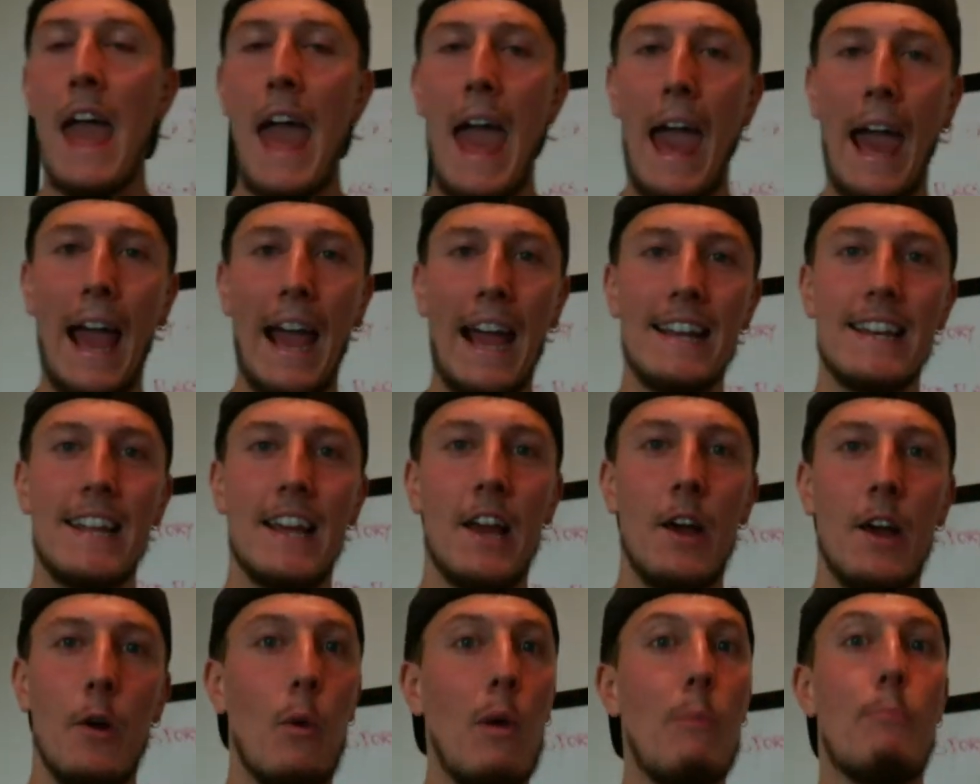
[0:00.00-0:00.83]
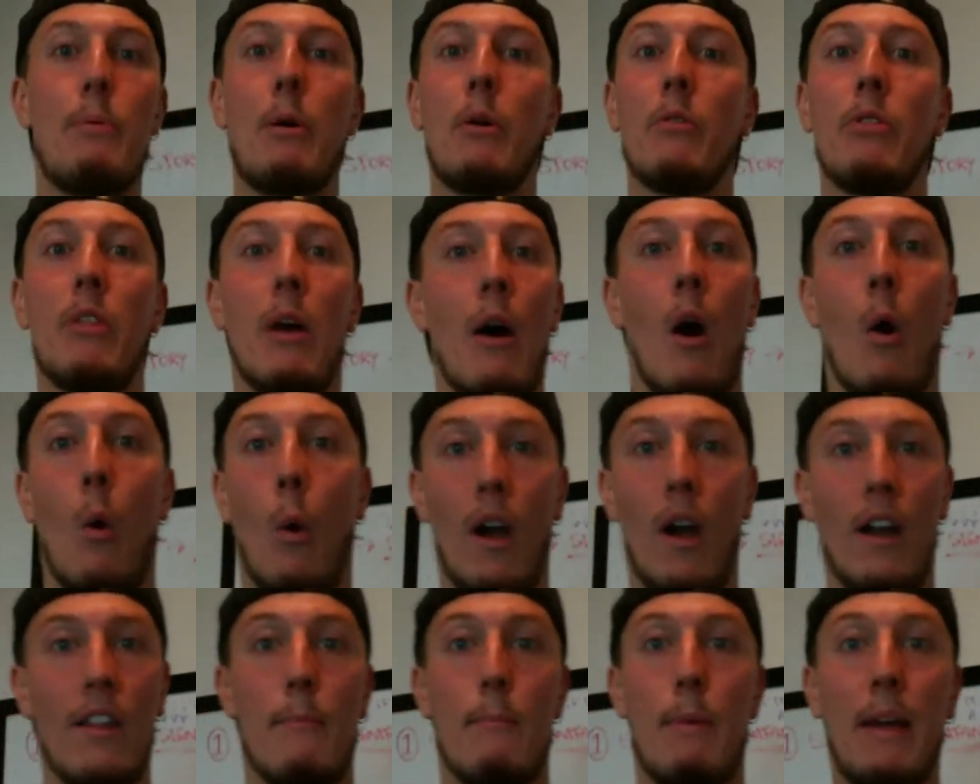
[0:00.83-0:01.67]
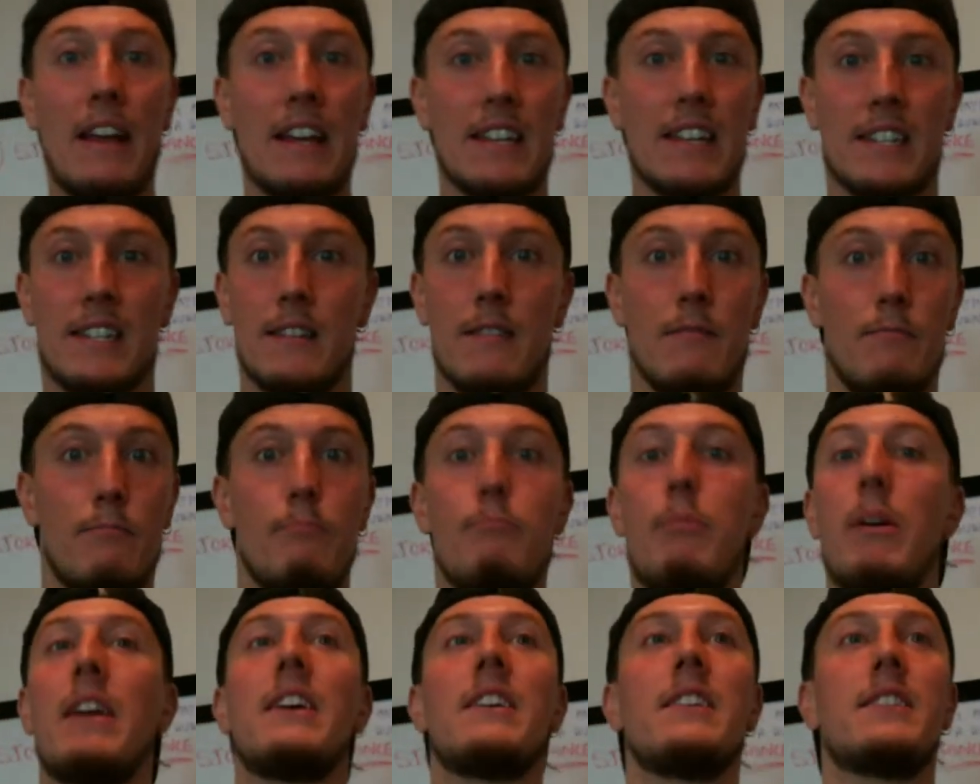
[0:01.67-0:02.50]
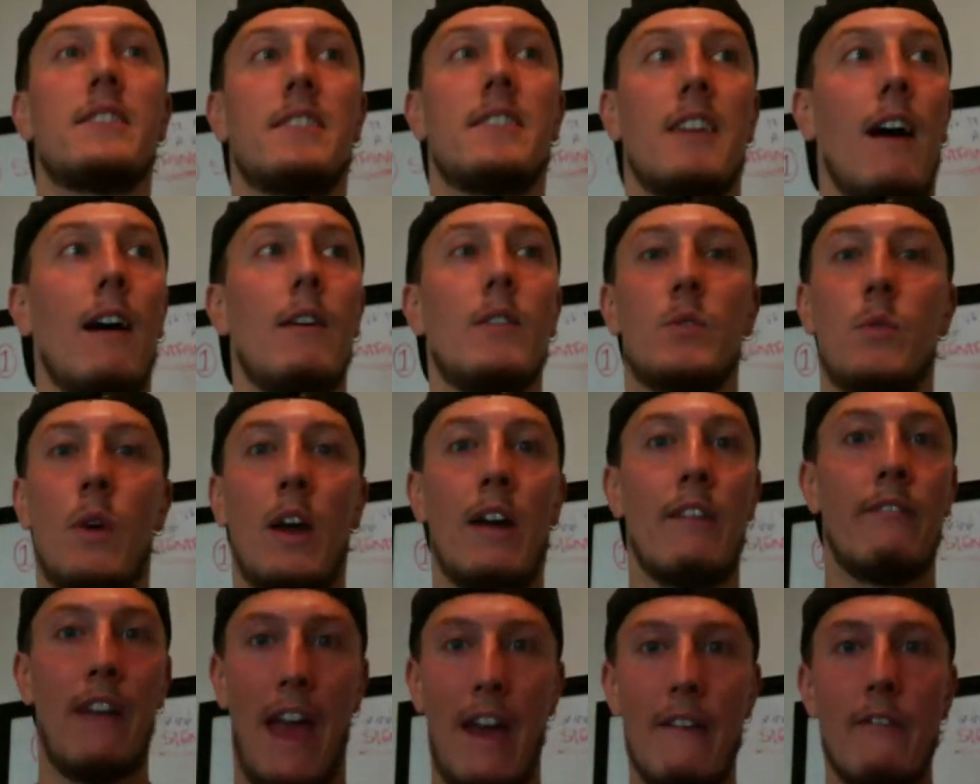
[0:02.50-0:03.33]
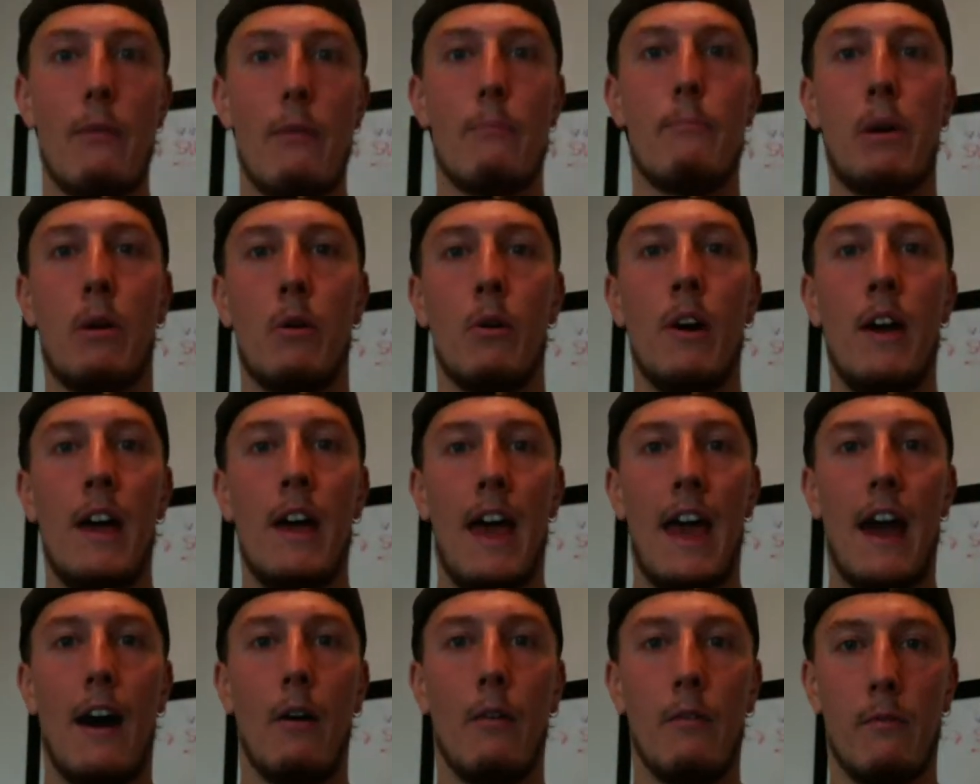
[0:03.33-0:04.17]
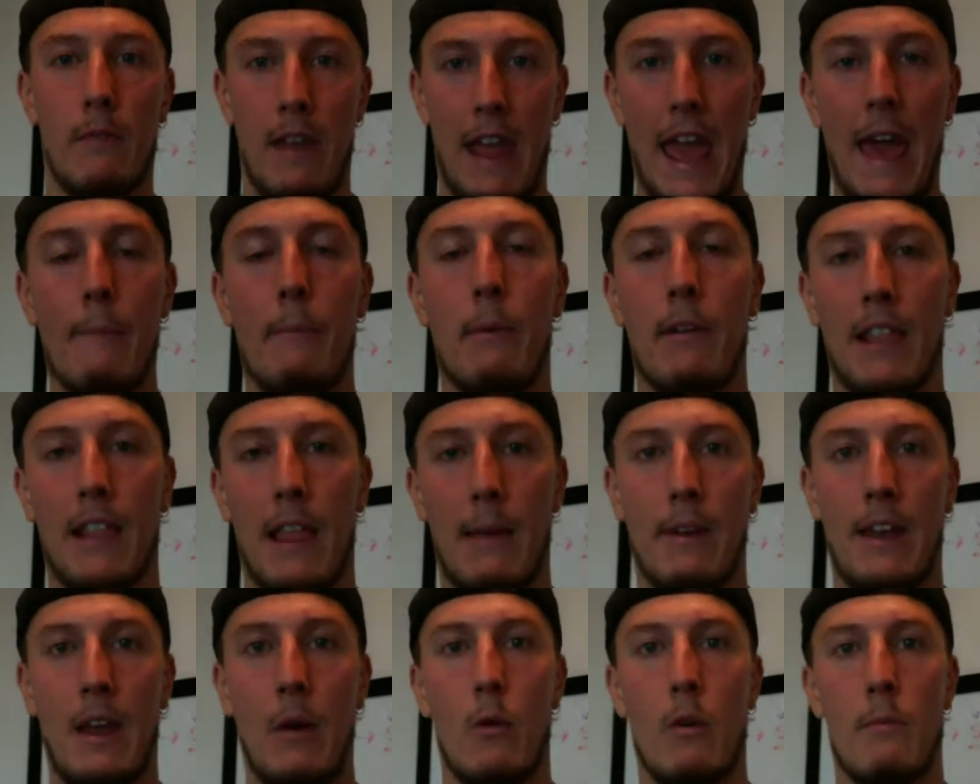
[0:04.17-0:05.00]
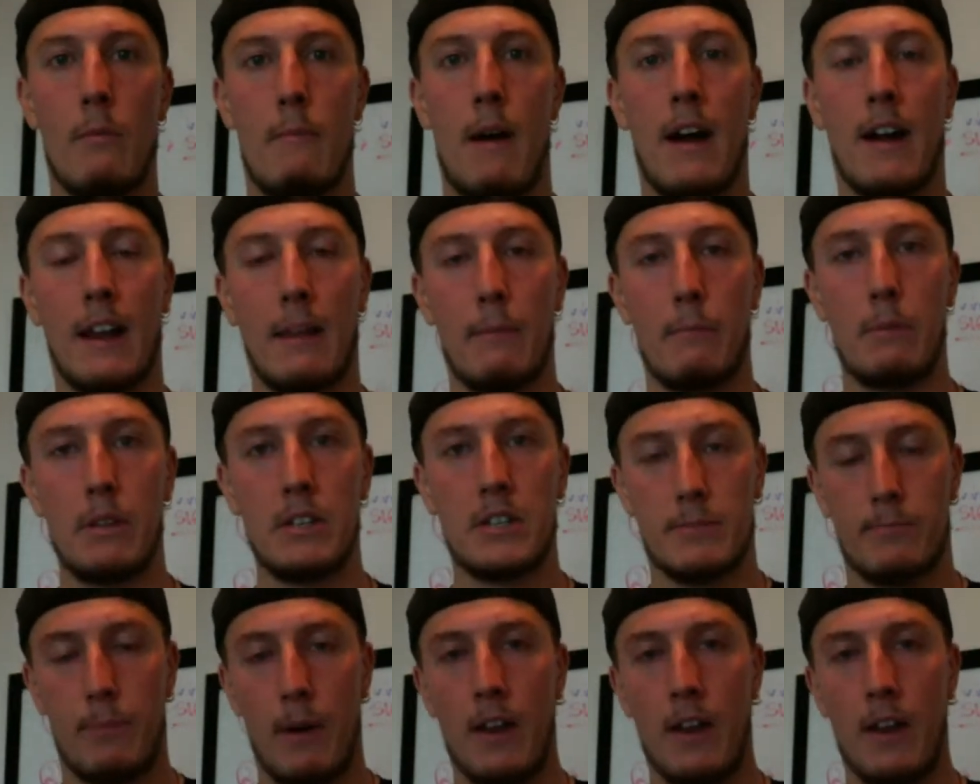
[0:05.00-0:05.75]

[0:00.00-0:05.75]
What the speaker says: And we built one of the biggest times we've ever built our MLM and network marketing business.